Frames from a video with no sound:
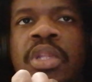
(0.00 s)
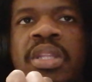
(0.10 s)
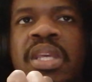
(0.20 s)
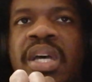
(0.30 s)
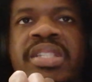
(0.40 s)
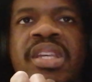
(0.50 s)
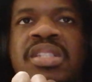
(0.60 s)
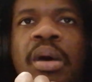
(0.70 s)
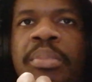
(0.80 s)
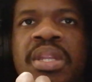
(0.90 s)
Diaz
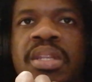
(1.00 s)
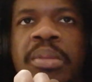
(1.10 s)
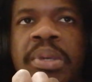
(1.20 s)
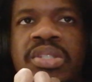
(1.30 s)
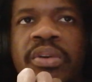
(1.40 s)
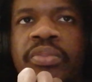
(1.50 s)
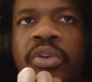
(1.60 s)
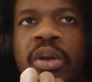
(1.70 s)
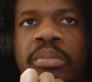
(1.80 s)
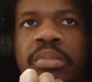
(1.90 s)
has not been in the best of
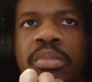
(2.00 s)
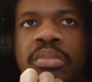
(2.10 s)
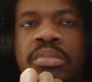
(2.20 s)
form,